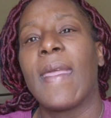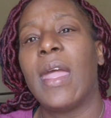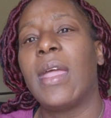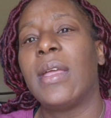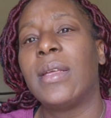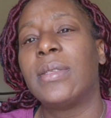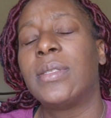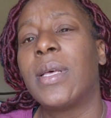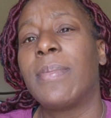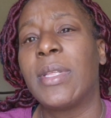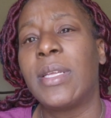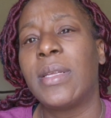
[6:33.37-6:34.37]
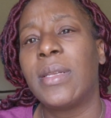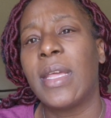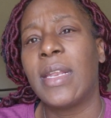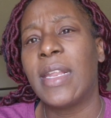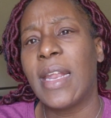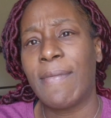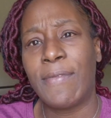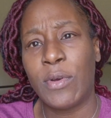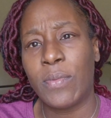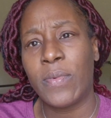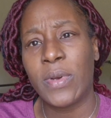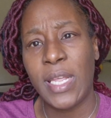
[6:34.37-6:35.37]
And then I
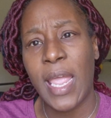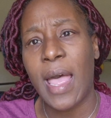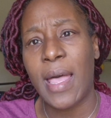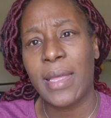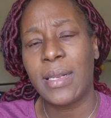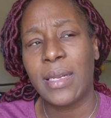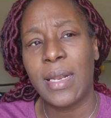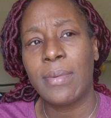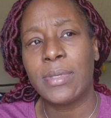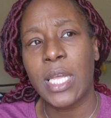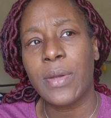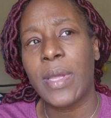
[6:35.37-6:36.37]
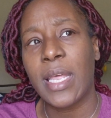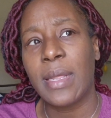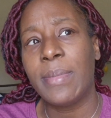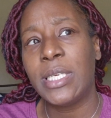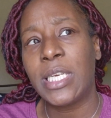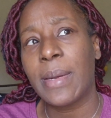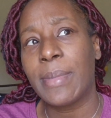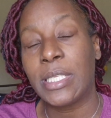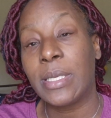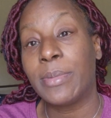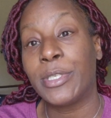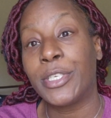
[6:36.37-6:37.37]
felt really hot. And I was like, okay, let me check my
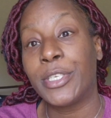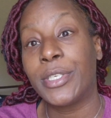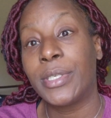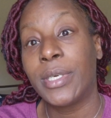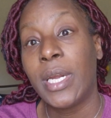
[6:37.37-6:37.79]
temperature.